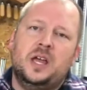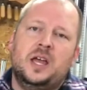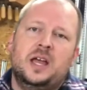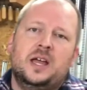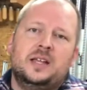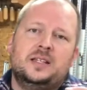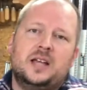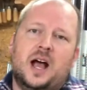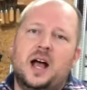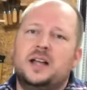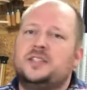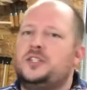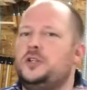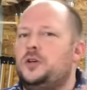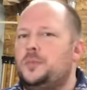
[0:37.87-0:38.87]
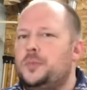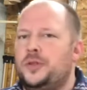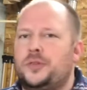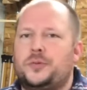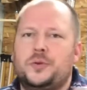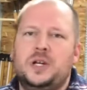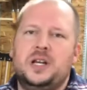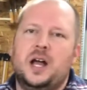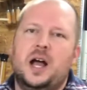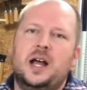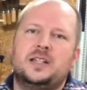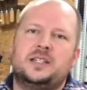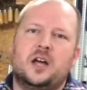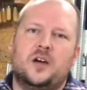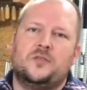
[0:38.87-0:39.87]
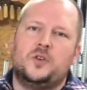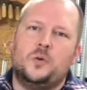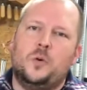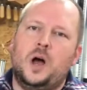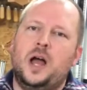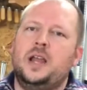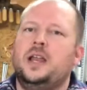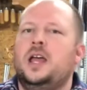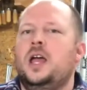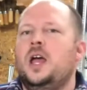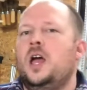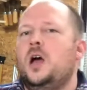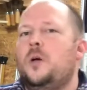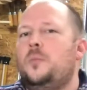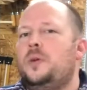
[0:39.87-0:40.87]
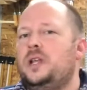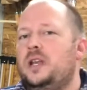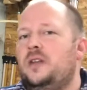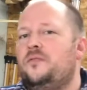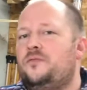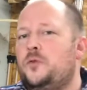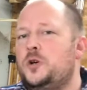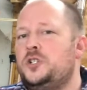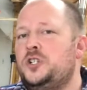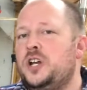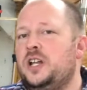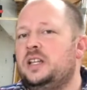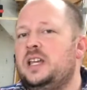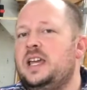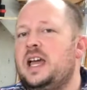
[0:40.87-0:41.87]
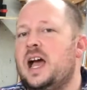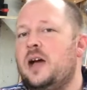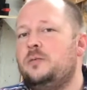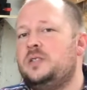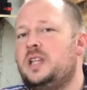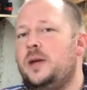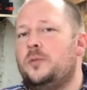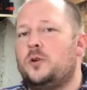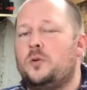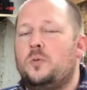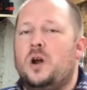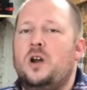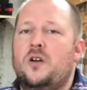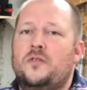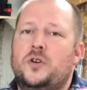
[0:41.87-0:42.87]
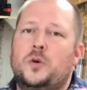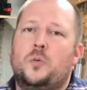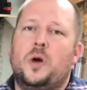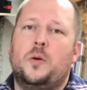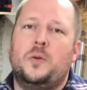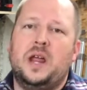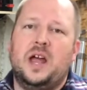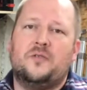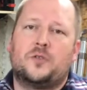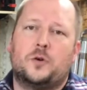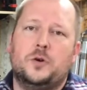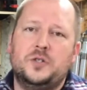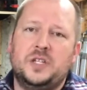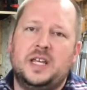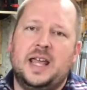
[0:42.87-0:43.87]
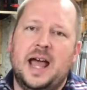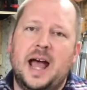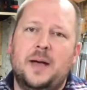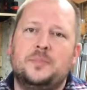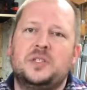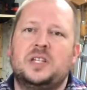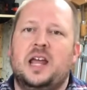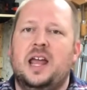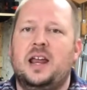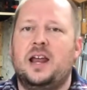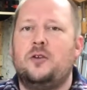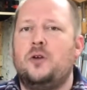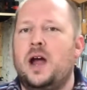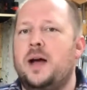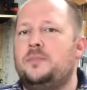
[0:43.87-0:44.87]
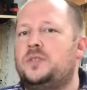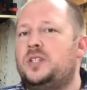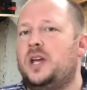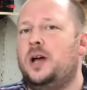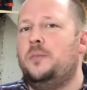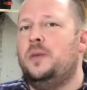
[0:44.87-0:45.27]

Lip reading: dots, you could put 3 dots, however you want. But fortunately, I was able to run over to where we have cruising caps and I grabbed some